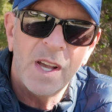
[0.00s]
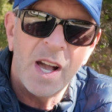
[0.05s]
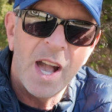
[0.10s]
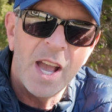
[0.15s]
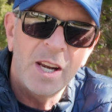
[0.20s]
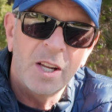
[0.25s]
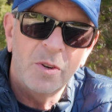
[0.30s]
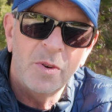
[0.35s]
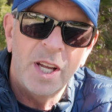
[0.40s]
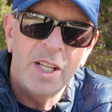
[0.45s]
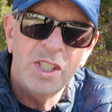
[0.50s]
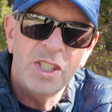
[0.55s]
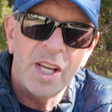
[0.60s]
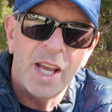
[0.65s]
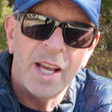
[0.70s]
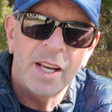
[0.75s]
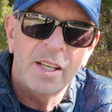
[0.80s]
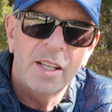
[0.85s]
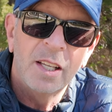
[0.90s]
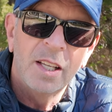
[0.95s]
I had a great
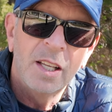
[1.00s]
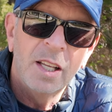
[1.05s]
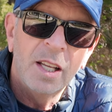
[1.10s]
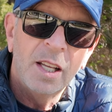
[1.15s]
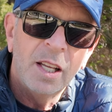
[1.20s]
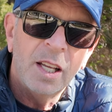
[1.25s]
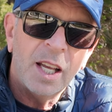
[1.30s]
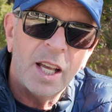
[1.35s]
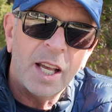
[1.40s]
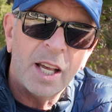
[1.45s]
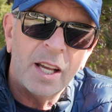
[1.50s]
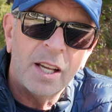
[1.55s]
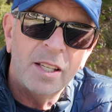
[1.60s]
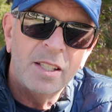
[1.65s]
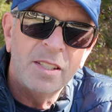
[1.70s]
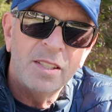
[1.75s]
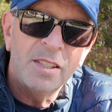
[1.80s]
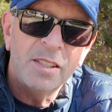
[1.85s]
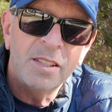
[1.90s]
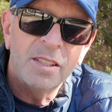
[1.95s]
chat,
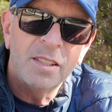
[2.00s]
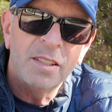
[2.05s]
and